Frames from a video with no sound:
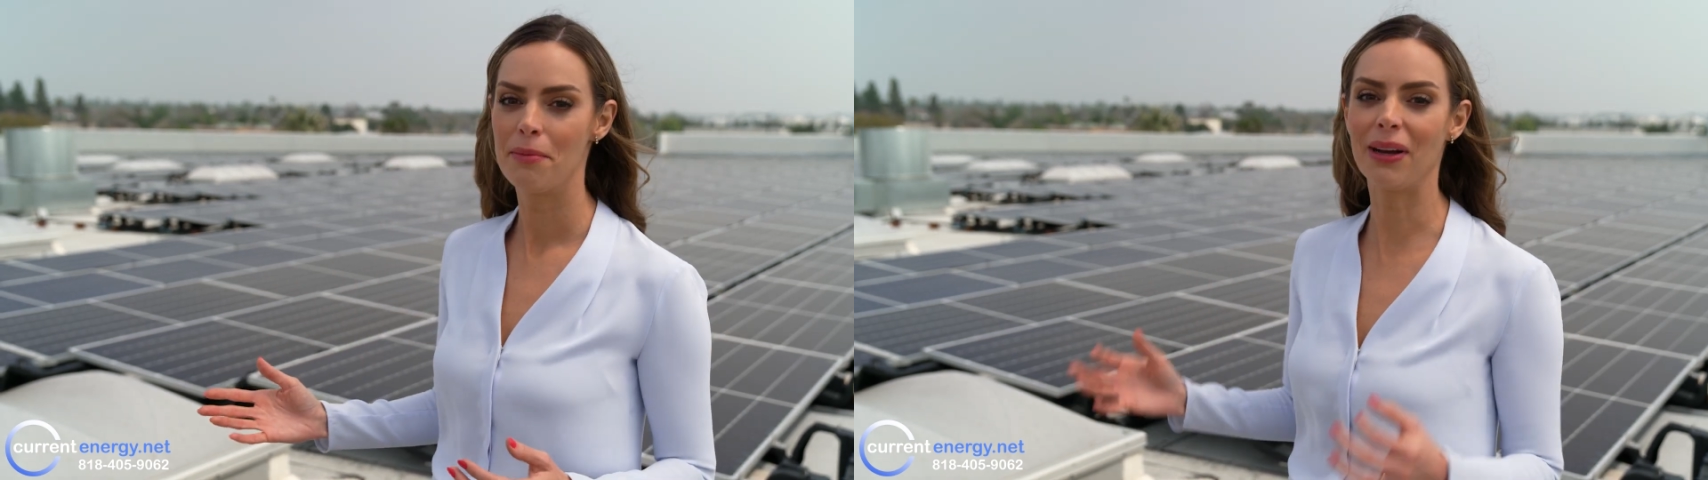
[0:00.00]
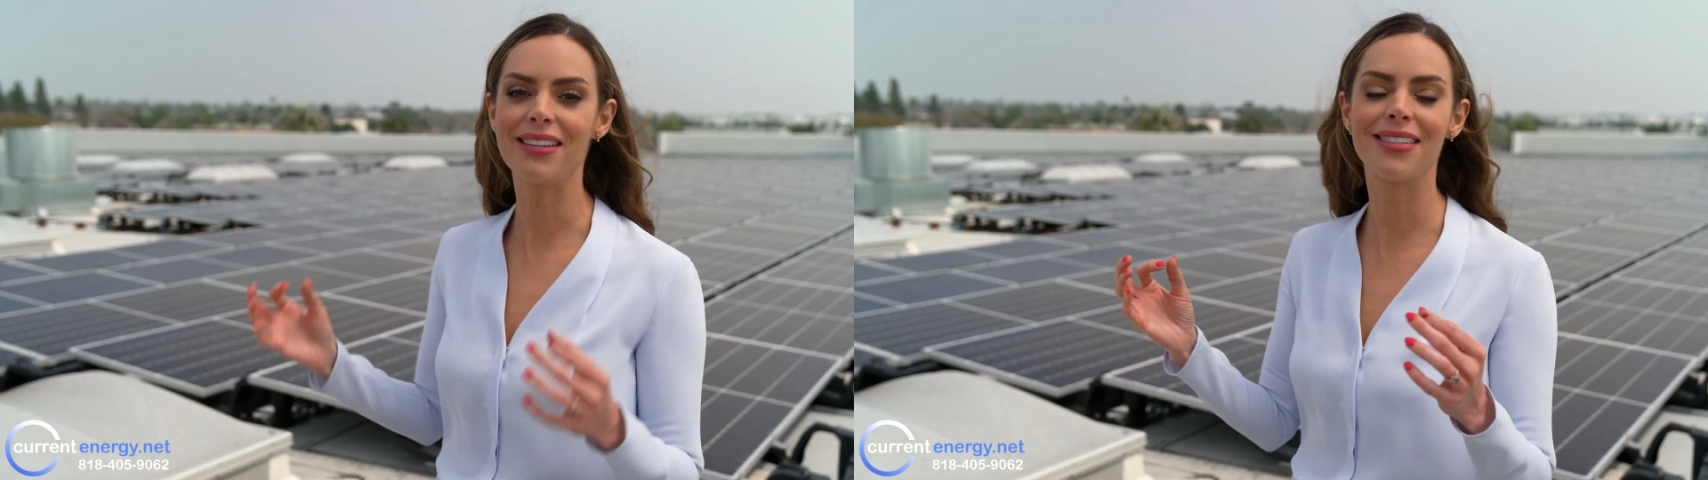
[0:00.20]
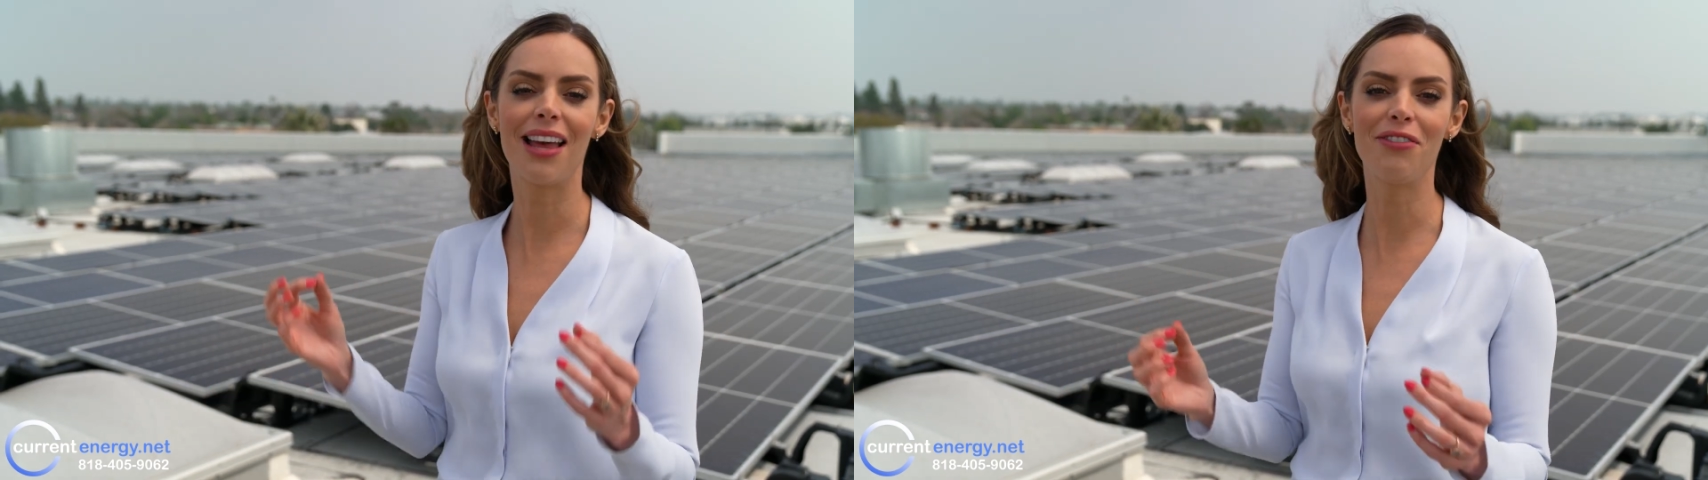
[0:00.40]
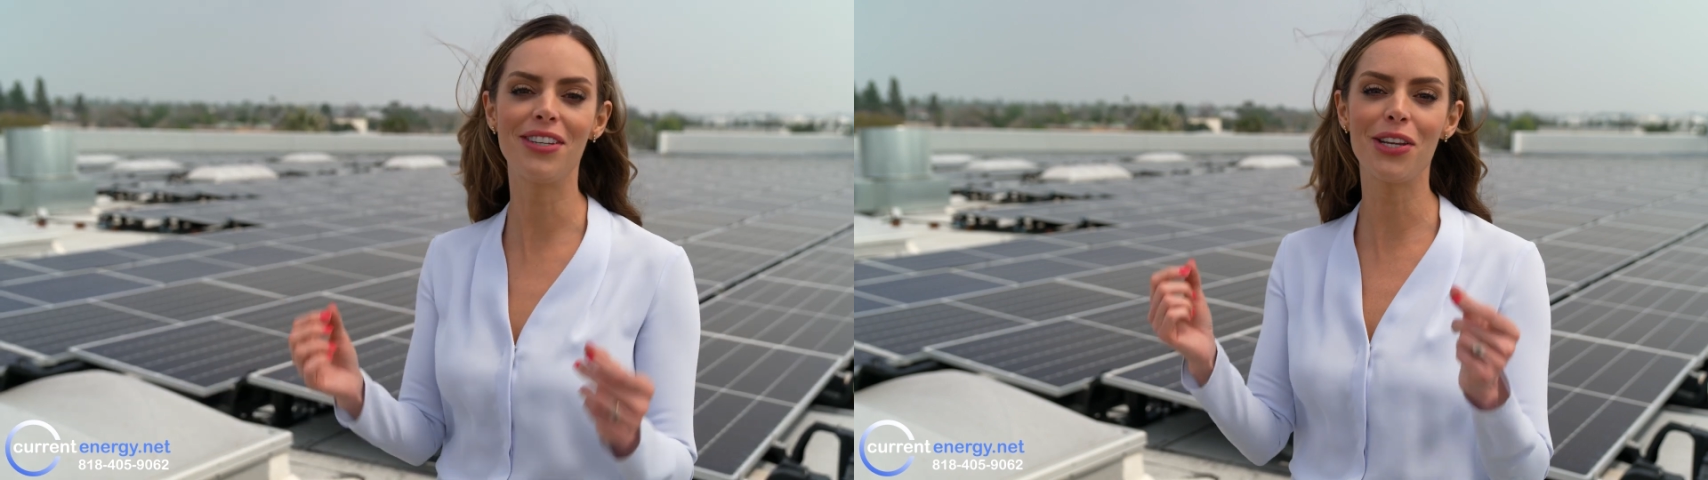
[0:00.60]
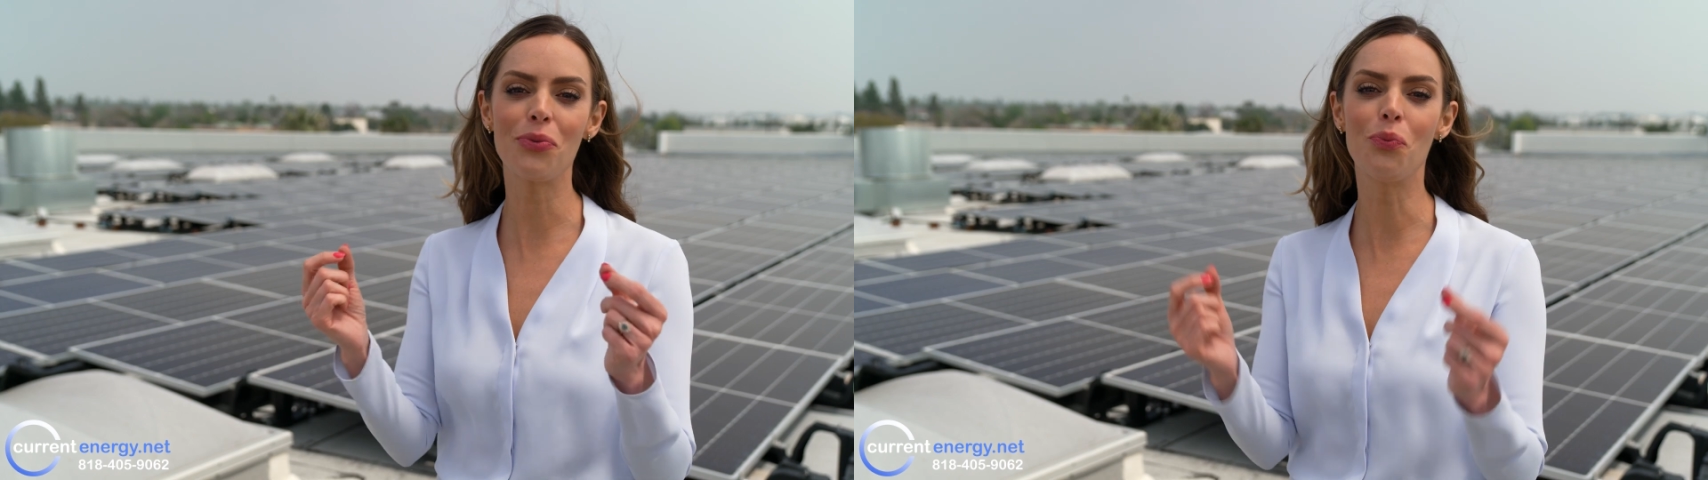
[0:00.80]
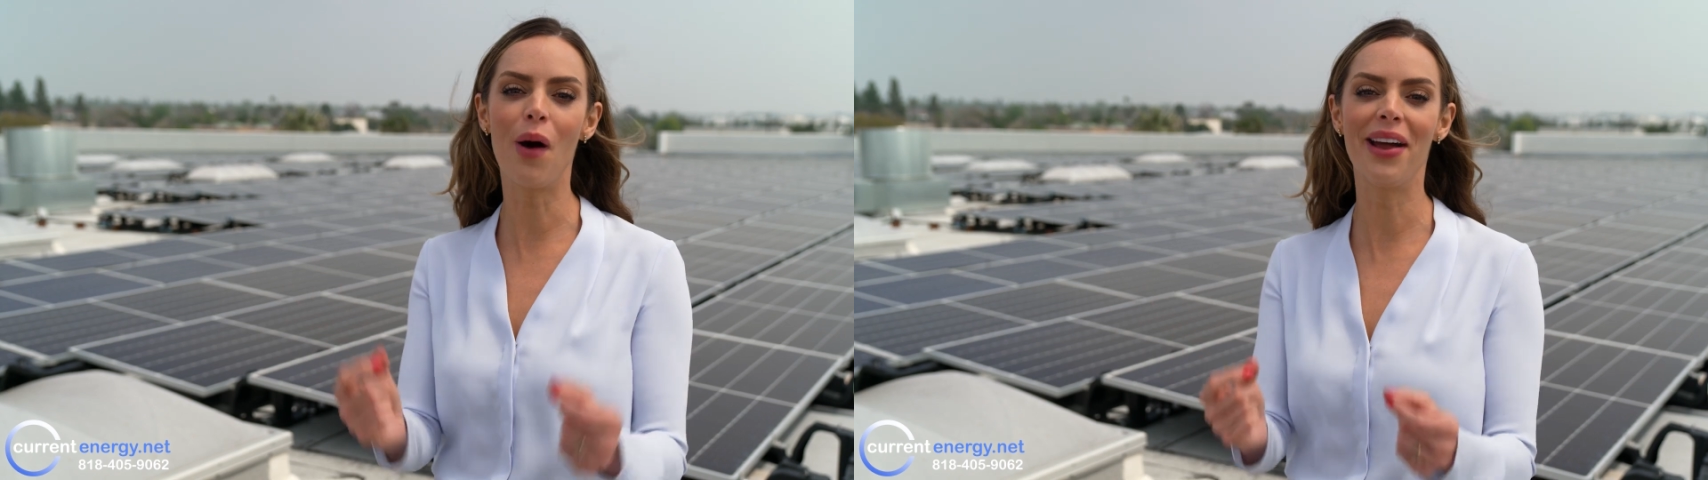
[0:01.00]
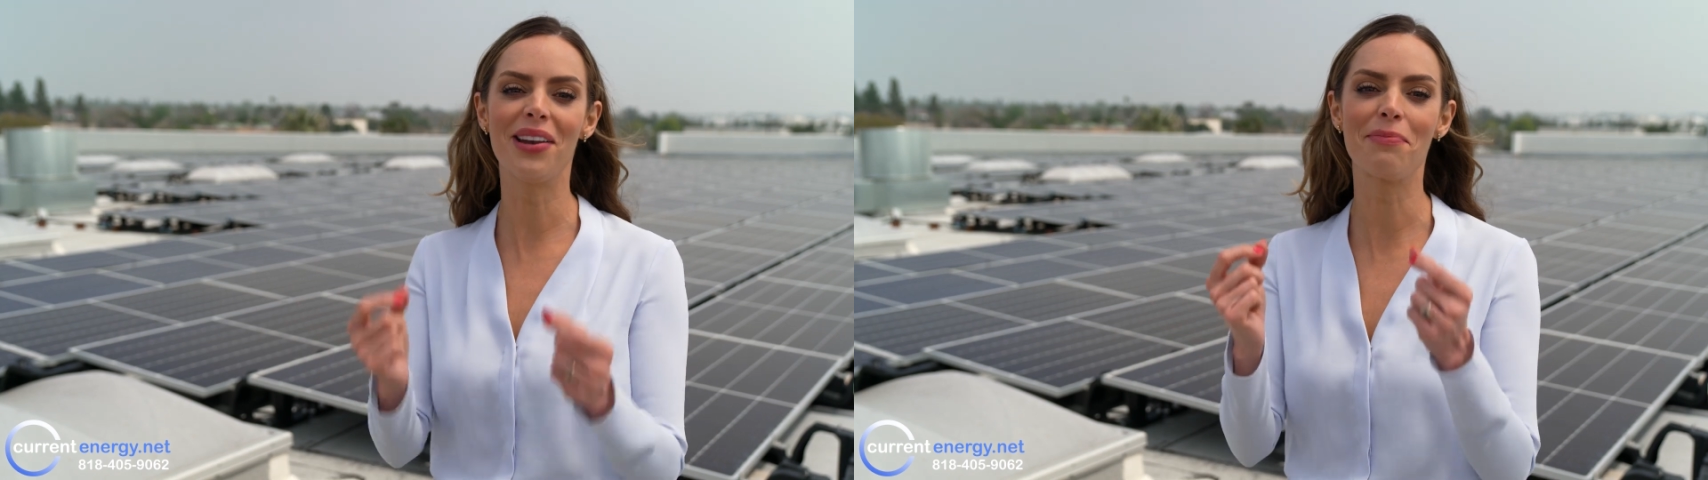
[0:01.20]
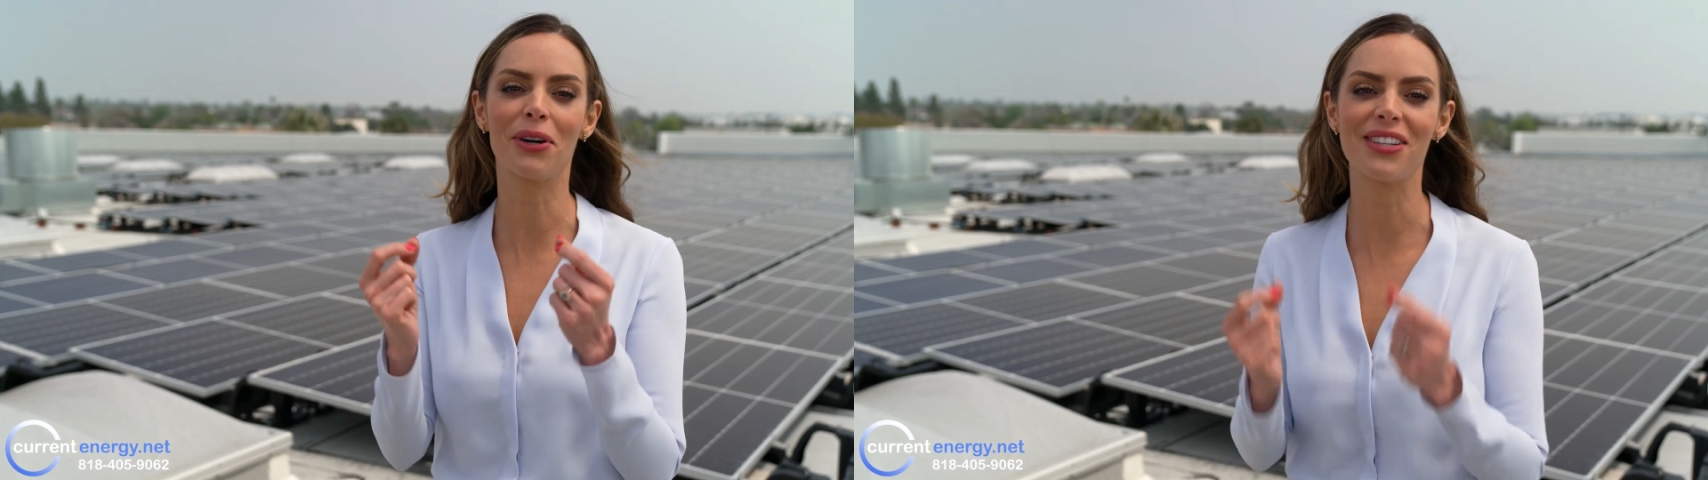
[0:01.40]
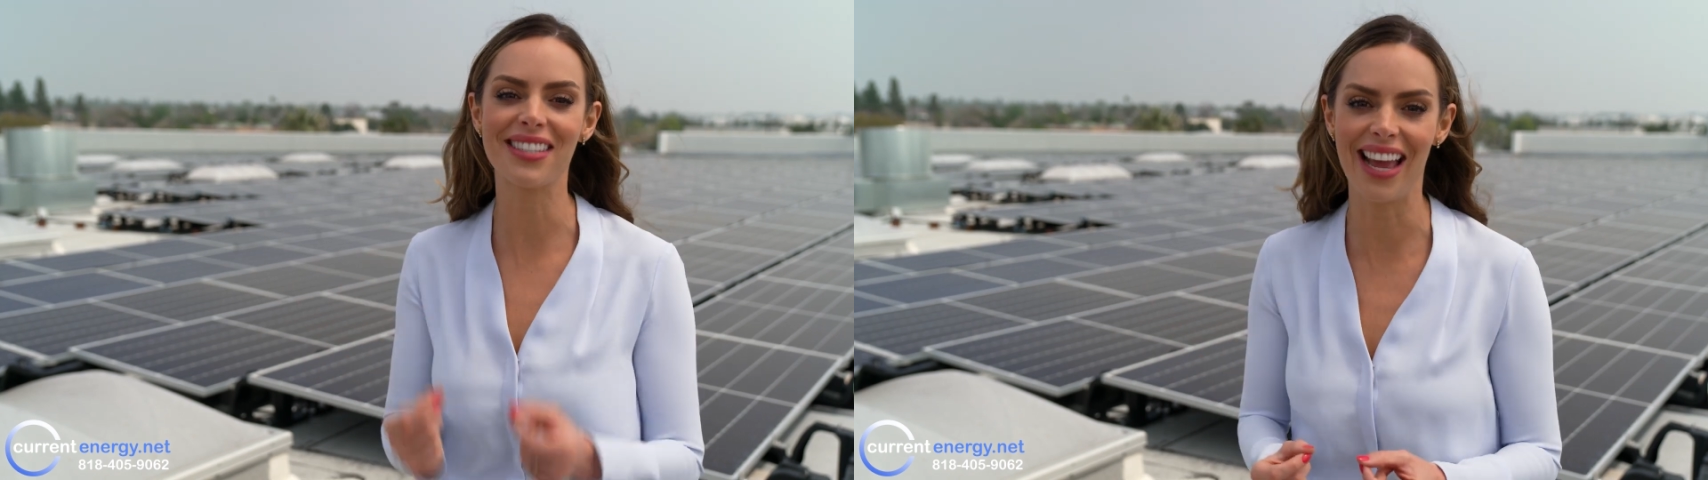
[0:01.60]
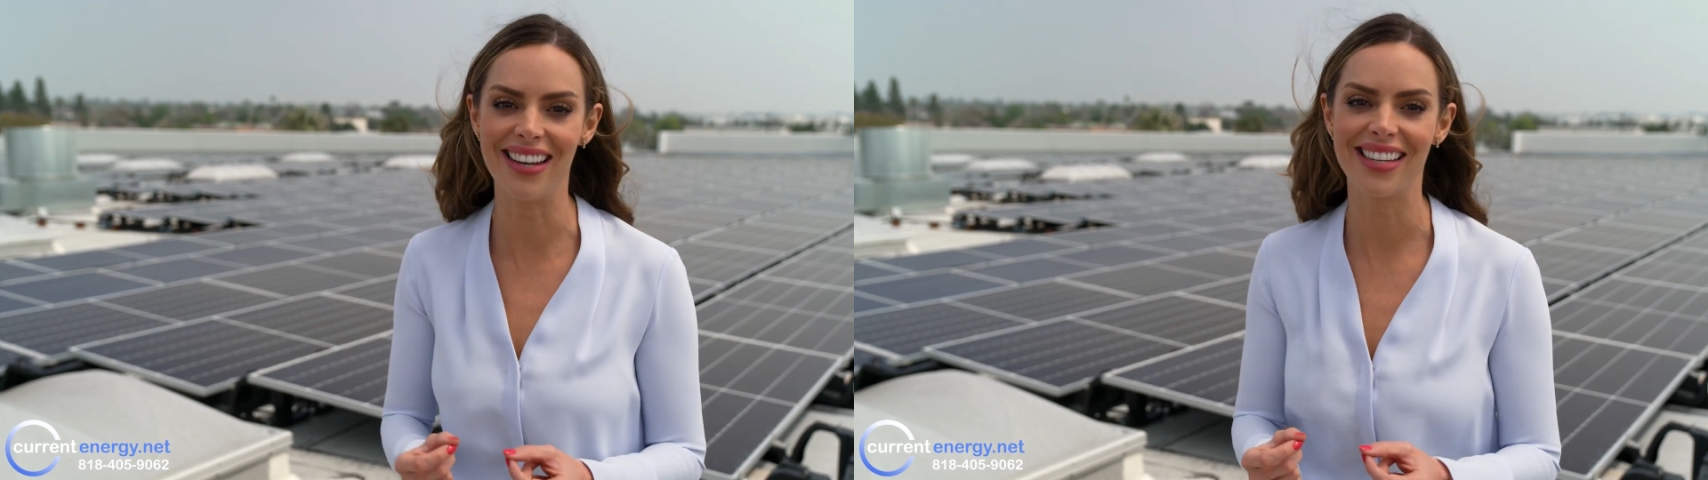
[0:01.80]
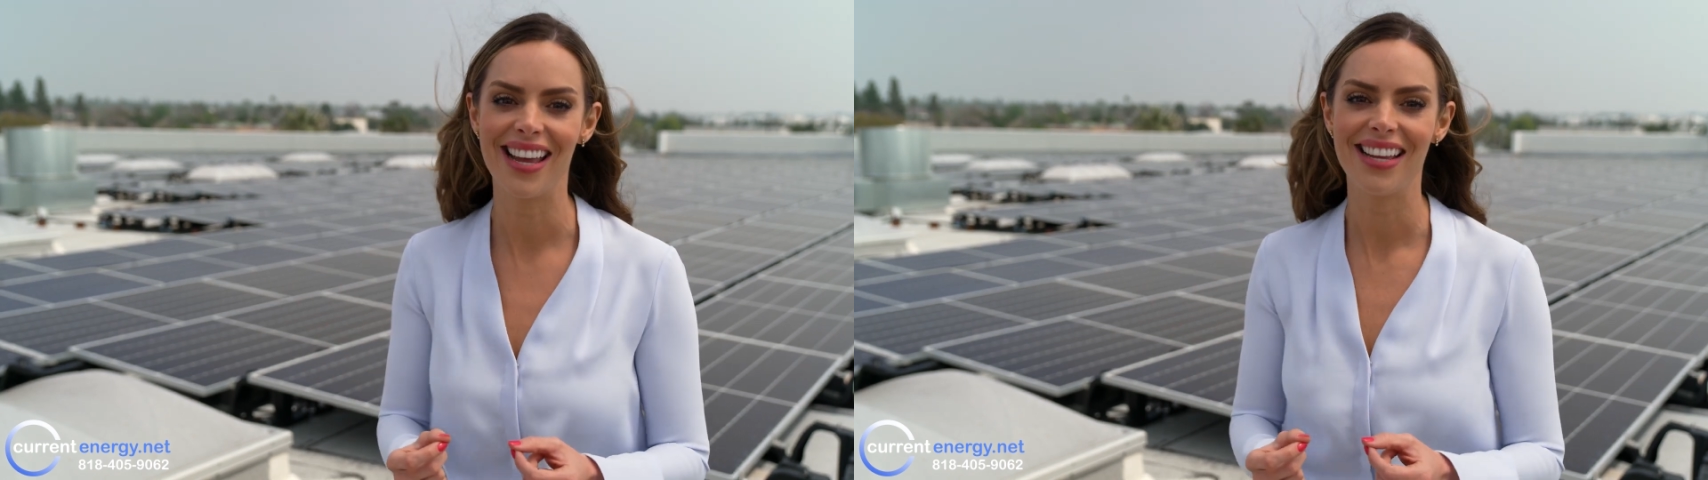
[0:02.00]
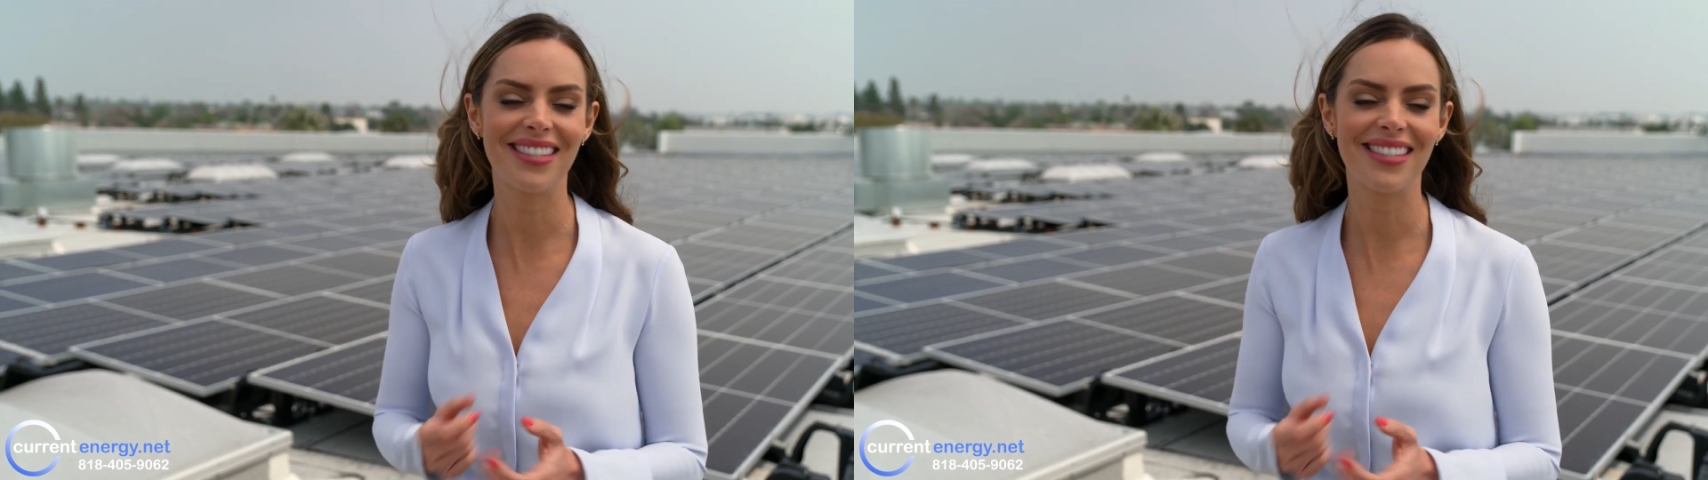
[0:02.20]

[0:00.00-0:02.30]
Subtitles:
by 71%,